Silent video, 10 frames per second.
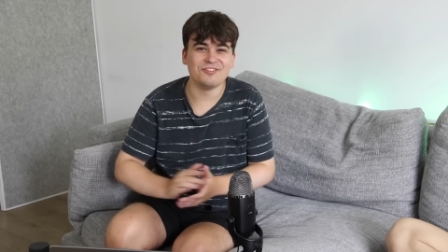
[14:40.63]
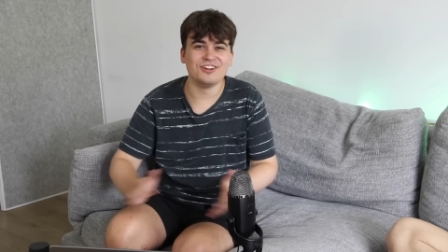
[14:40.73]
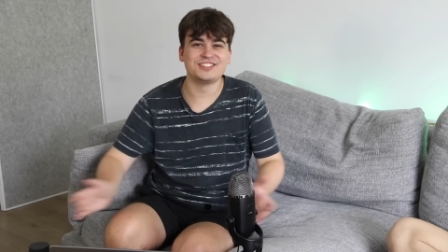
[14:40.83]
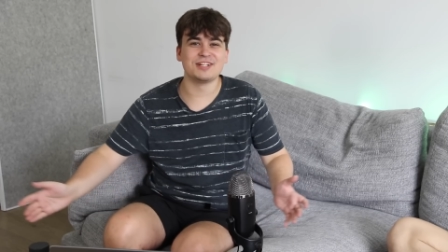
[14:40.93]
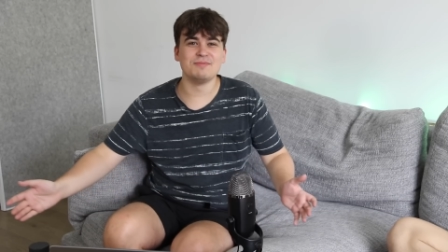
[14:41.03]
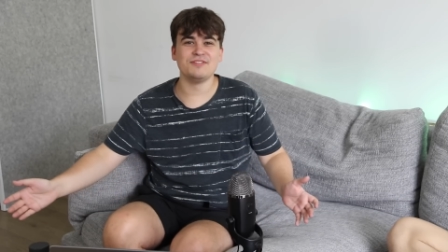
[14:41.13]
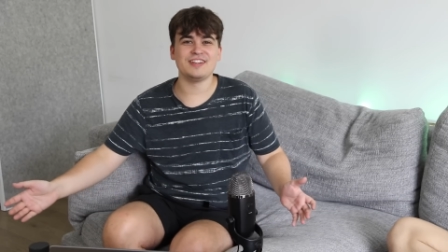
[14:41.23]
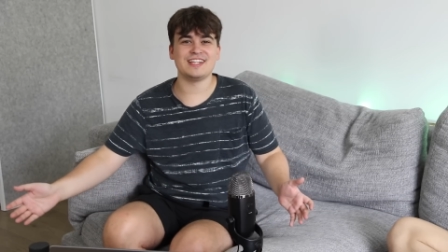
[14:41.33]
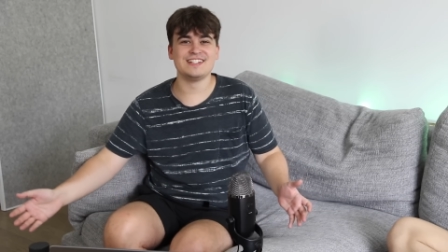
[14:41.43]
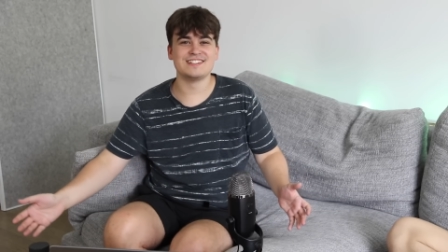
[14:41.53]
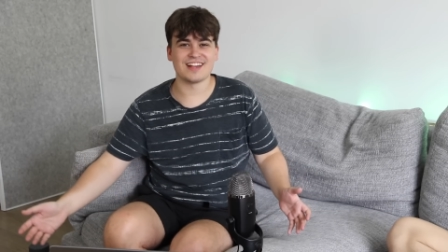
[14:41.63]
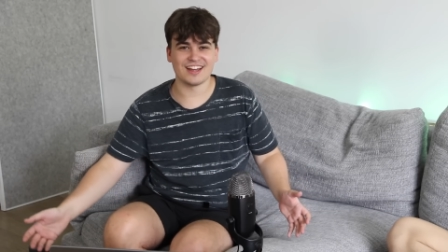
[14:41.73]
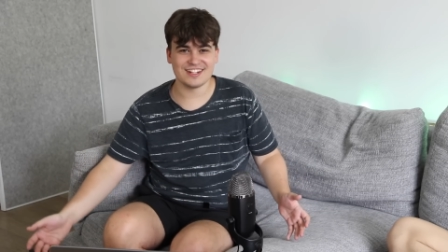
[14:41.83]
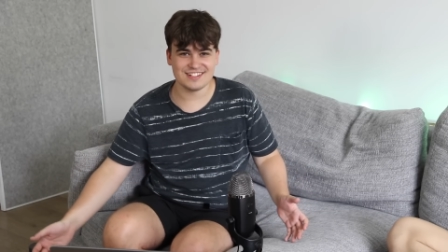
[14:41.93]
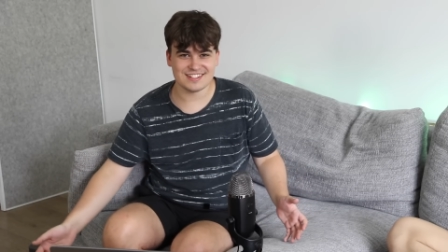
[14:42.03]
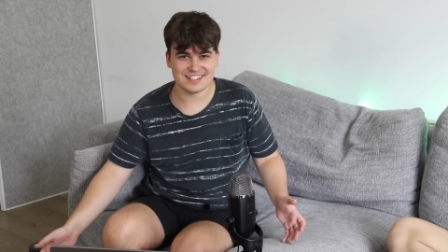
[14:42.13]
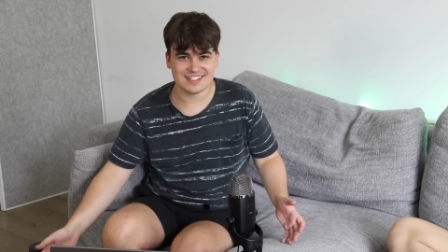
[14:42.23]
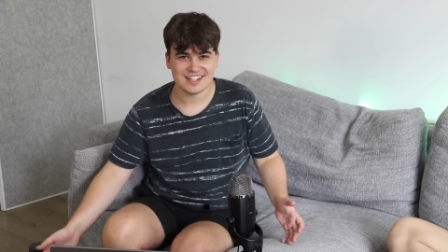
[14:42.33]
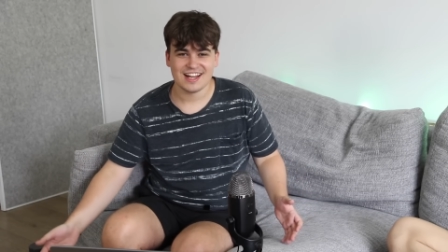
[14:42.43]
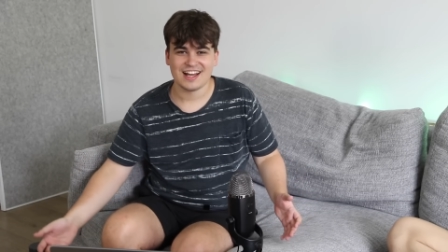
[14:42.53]
watching a movie in
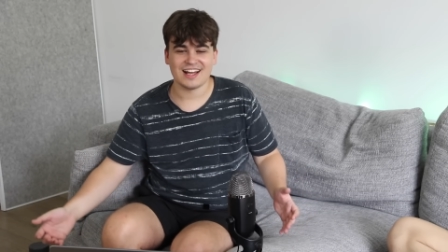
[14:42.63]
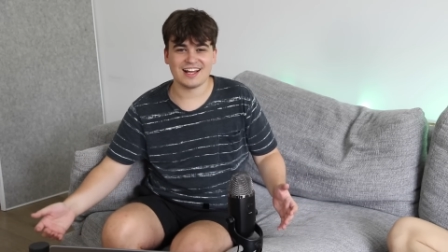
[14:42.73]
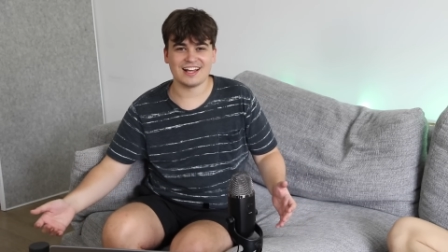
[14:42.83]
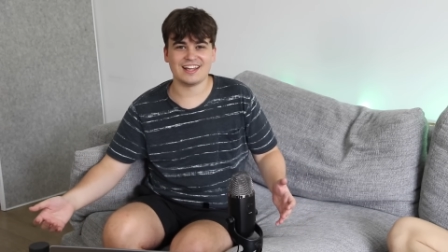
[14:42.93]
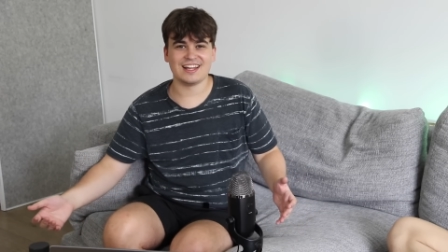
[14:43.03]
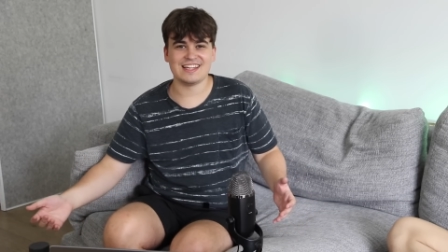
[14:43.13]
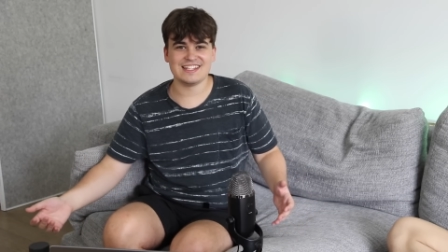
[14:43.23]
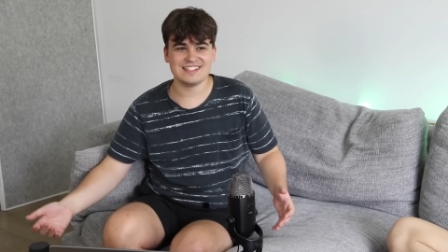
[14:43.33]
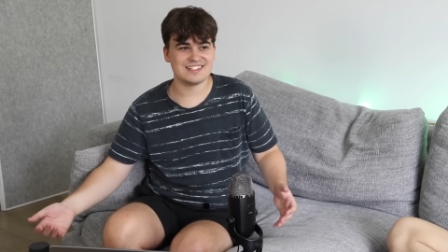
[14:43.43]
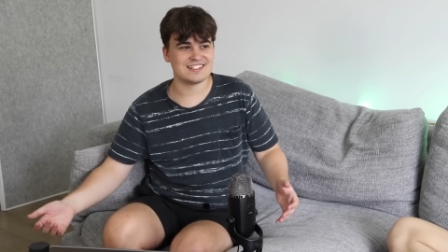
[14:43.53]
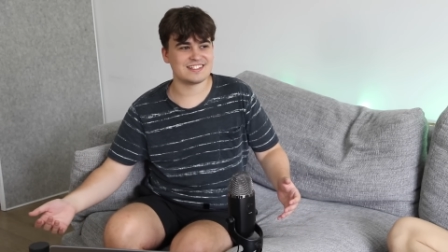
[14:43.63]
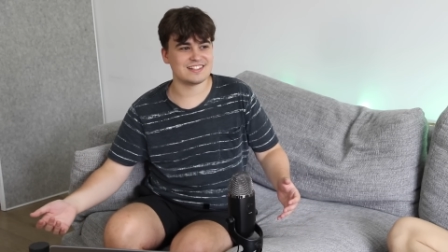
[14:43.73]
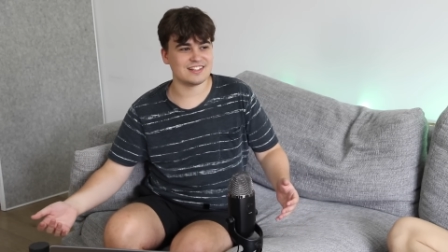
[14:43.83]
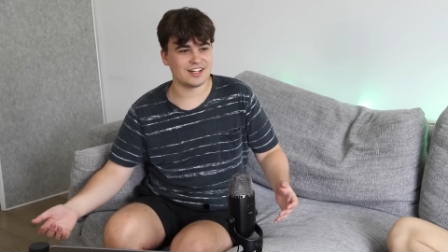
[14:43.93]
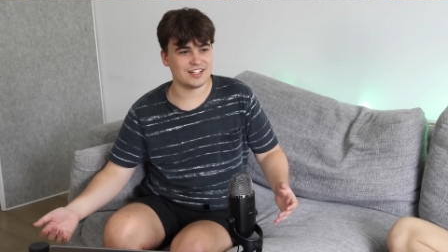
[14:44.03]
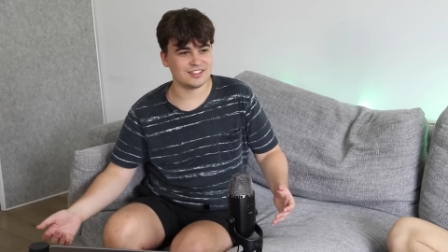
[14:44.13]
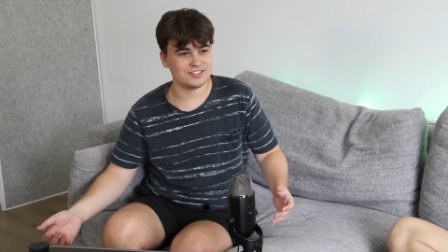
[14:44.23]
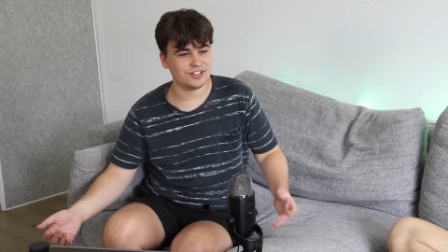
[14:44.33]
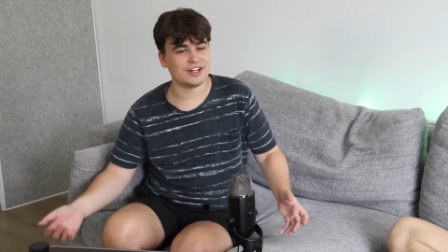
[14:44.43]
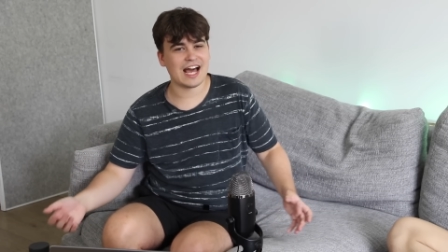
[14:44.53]
silence is
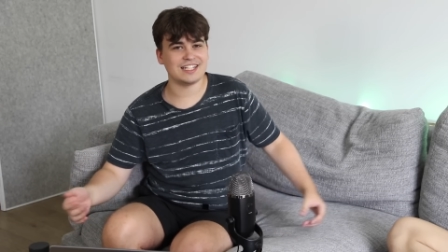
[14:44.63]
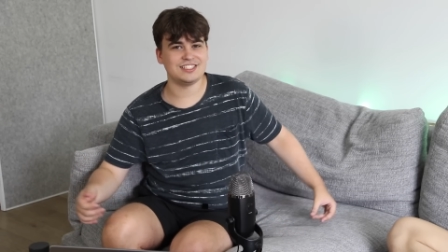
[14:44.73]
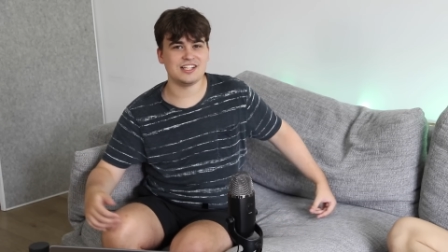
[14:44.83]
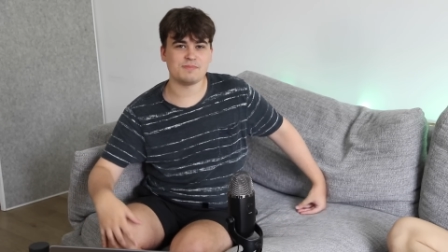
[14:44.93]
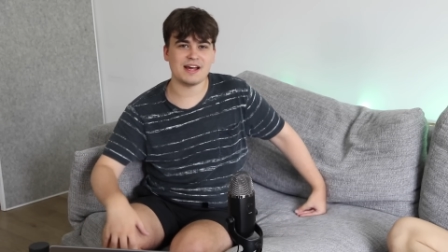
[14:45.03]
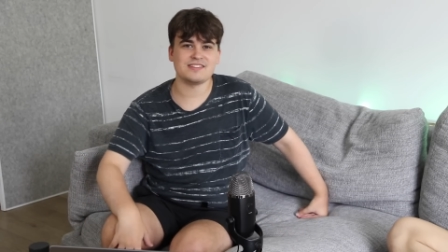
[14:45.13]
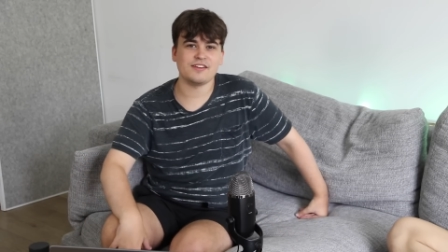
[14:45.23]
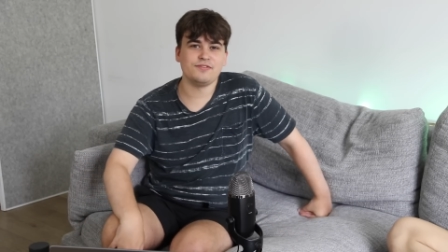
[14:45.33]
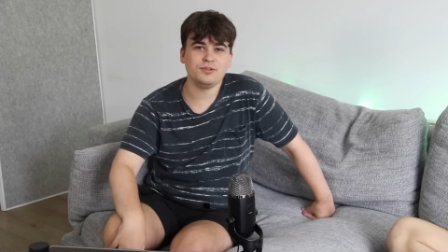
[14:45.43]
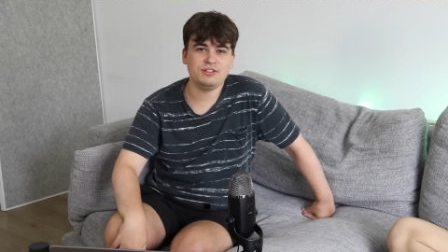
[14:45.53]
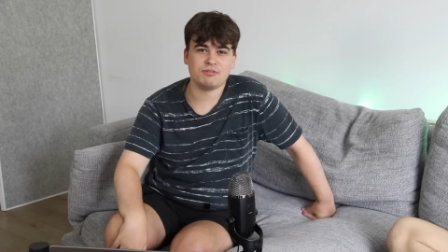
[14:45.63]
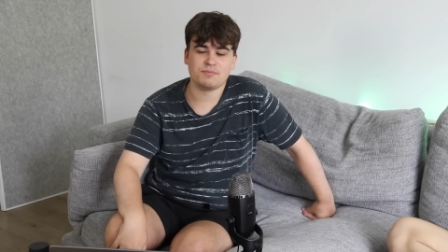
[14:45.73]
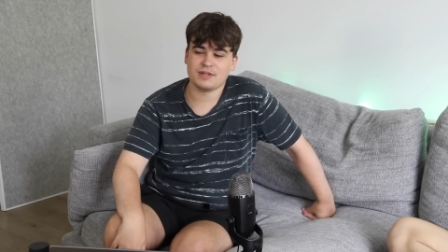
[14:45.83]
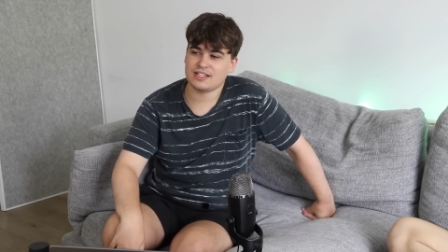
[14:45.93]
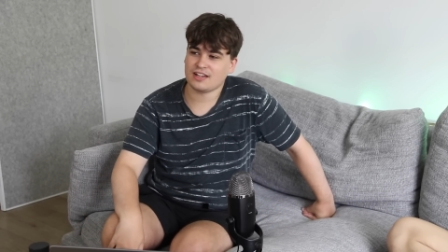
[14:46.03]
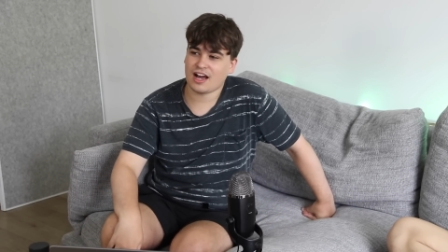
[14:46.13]
not actually as bad as I thought it would be.